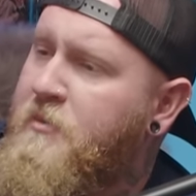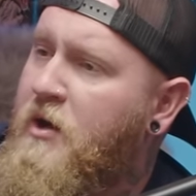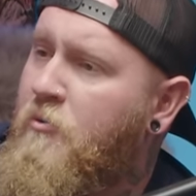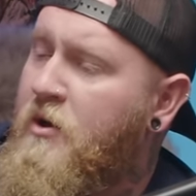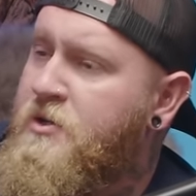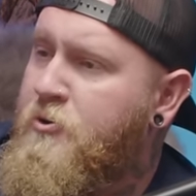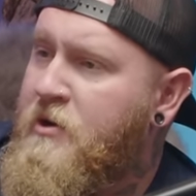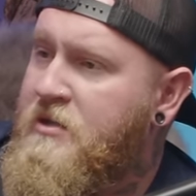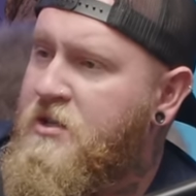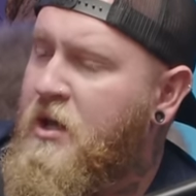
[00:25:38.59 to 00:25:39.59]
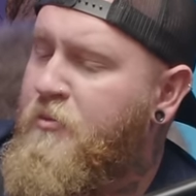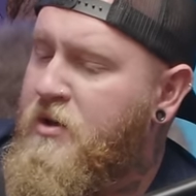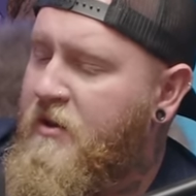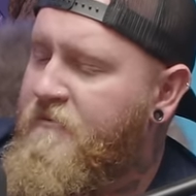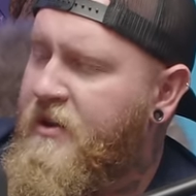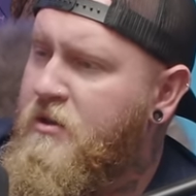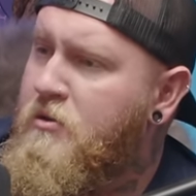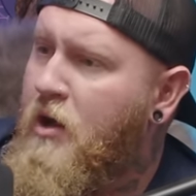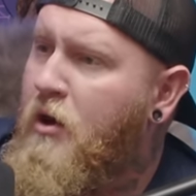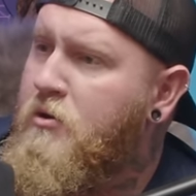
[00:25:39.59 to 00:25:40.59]
about wanting to create the company of like
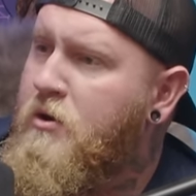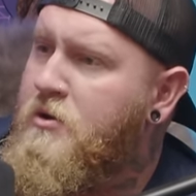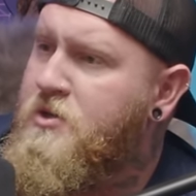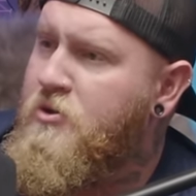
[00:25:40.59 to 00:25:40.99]
little ogres